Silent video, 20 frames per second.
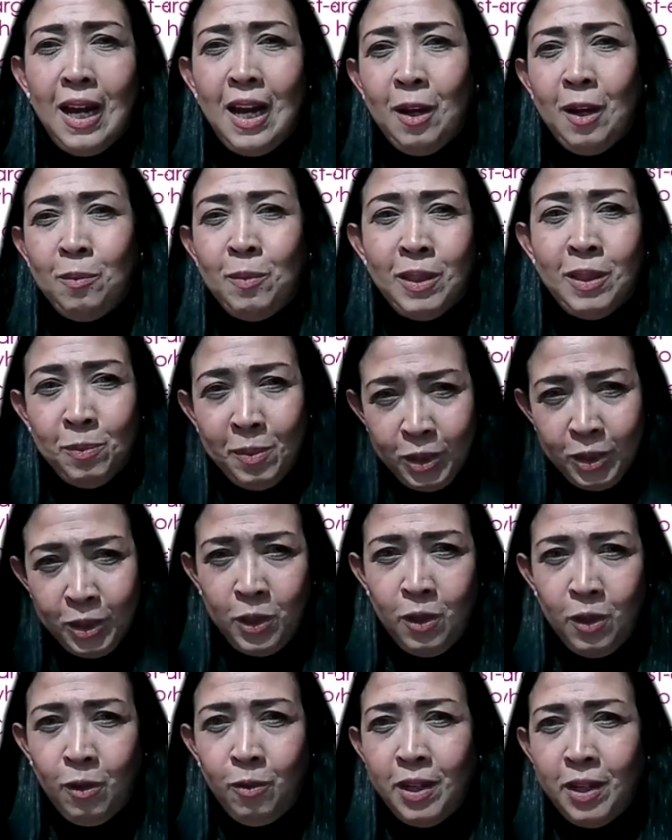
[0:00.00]
And I
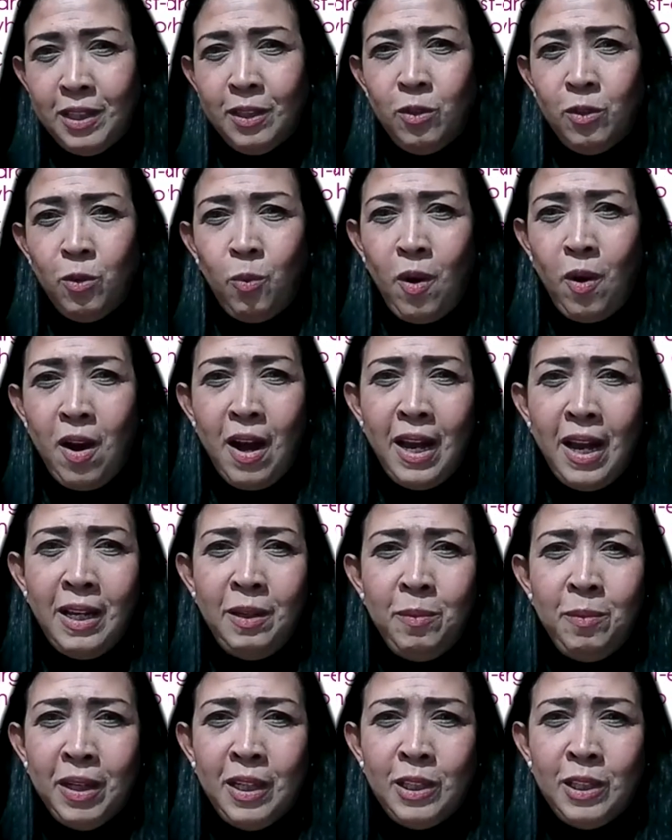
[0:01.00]
mentioned already the why,
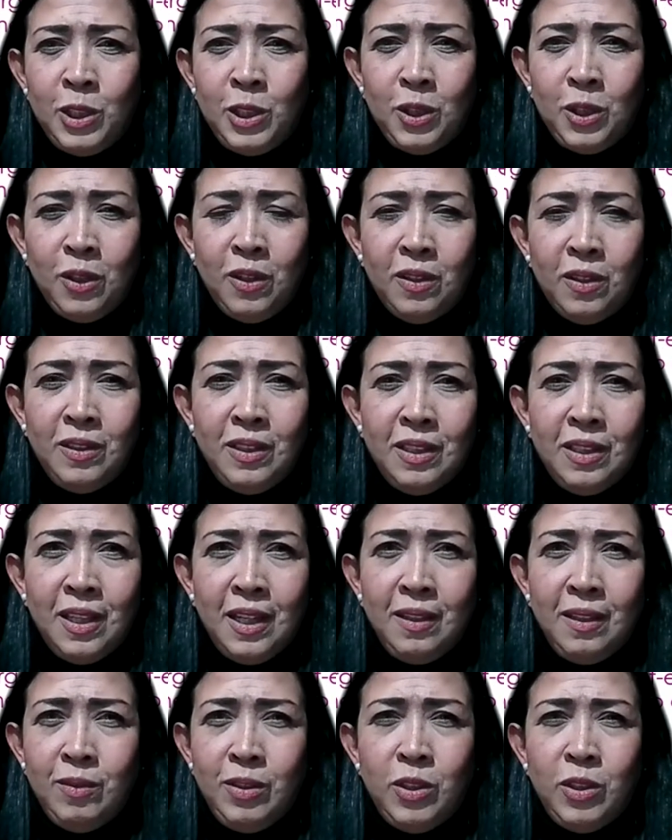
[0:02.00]
making sure
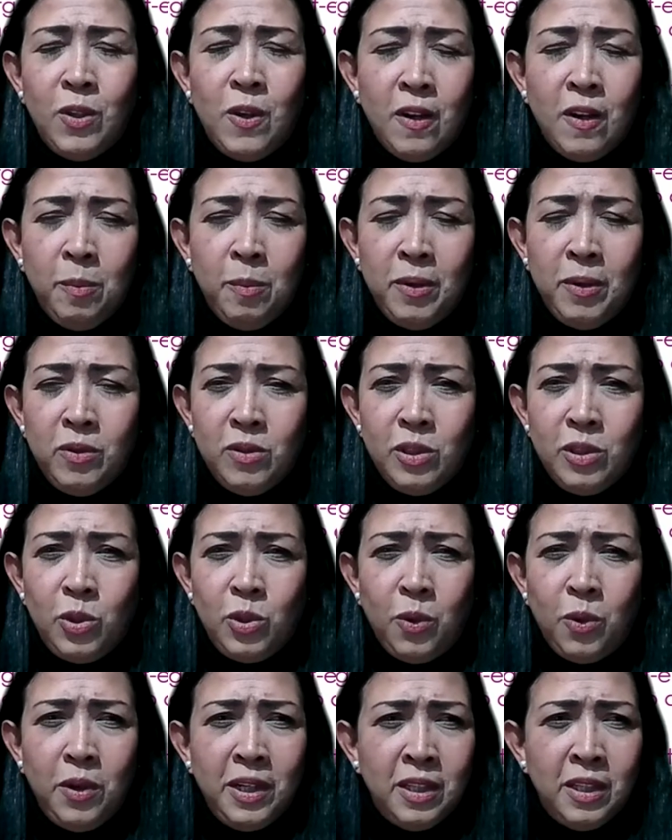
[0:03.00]
you talk about the
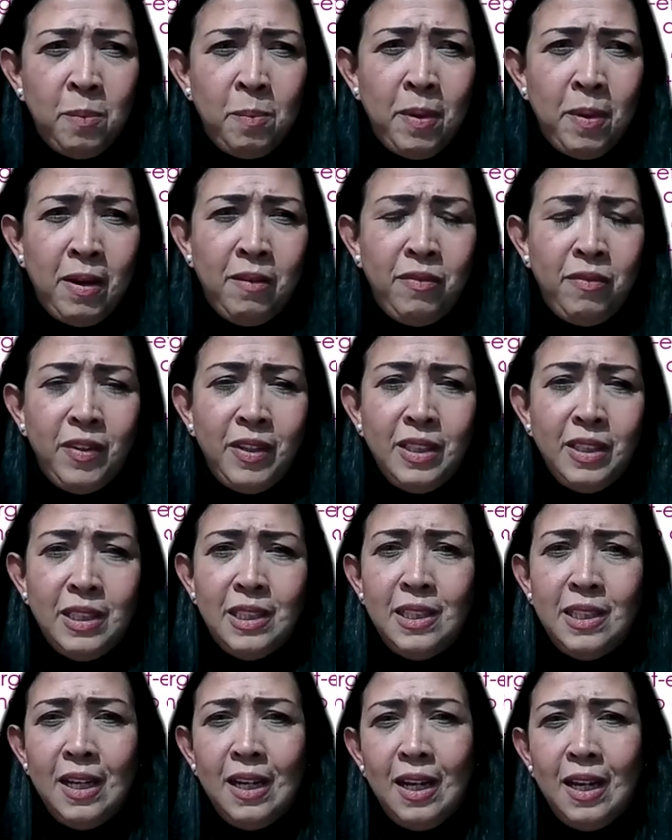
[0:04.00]
story and the
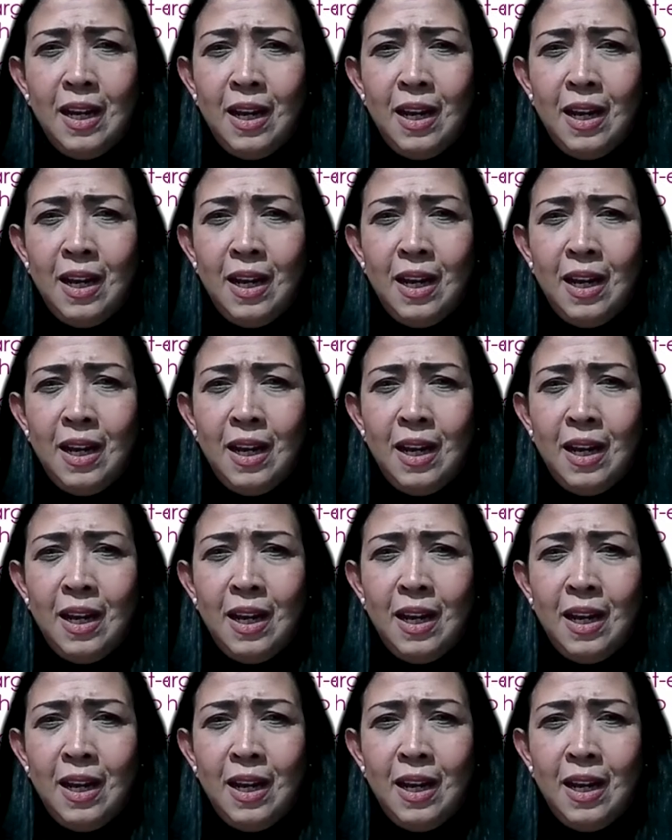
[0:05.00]
benefits,